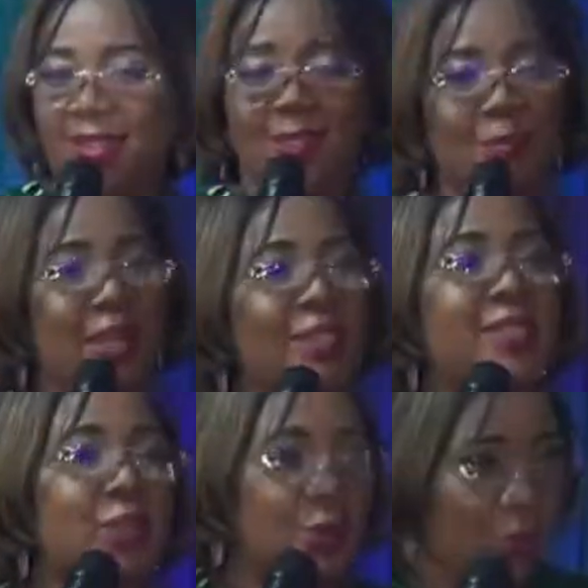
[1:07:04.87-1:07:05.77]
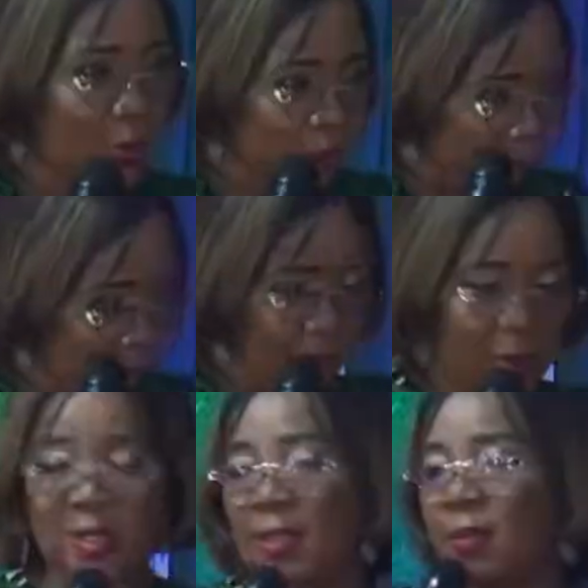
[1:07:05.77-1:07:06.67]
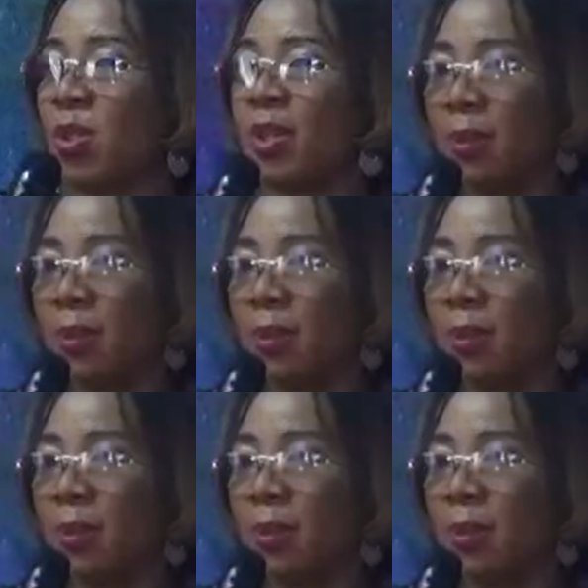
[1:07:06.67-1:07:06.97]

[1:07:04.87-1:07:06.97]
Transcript: But I tell you, you know the person I'm talking